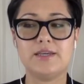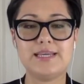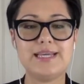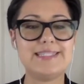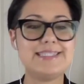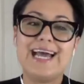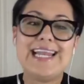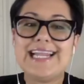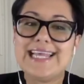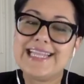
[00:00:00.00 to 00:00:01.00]
it's kind
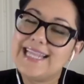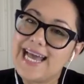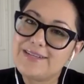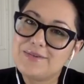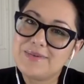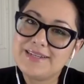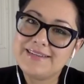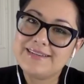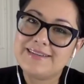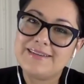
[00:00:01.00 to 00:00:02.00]
of like the last one,
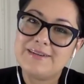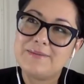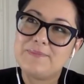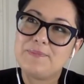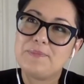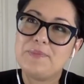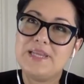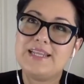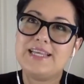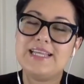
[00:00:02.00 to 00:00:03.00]

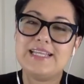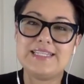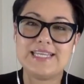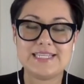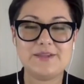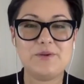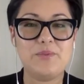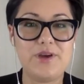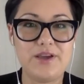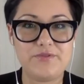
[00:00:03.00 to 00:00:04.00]
but it takes a little
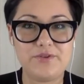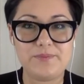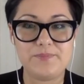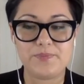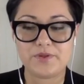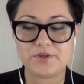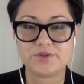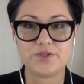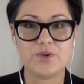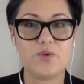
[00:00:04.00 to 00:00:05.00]
more effort.
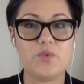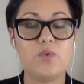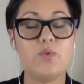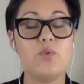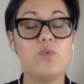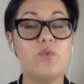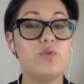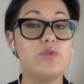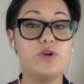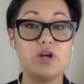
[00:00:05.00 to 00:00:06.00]
So
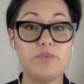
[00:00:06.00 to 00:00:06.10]
there are a couple